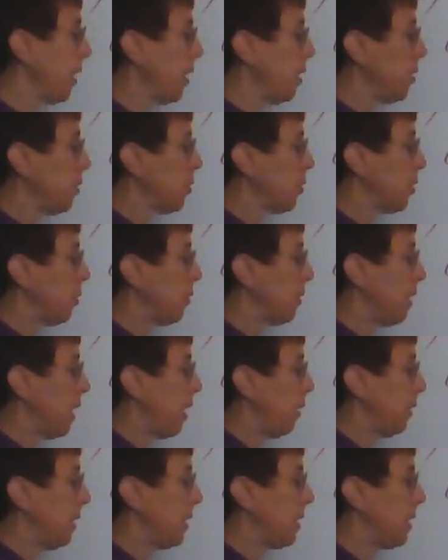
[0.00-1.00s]
So
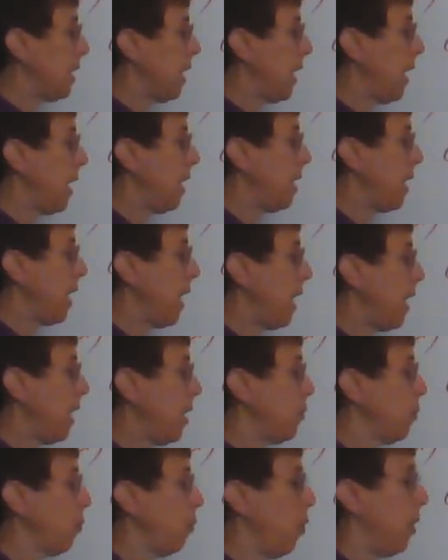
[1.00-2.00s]
now it's 10
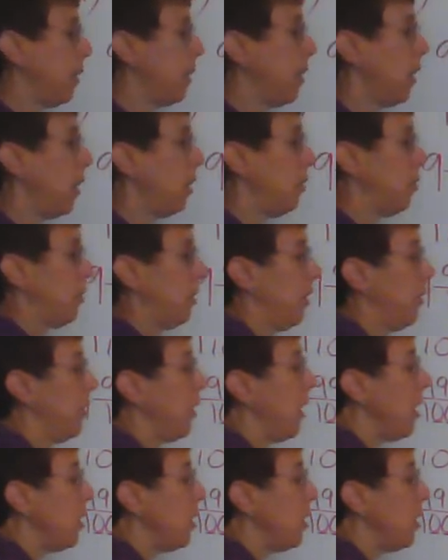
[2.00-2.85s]
and 100th.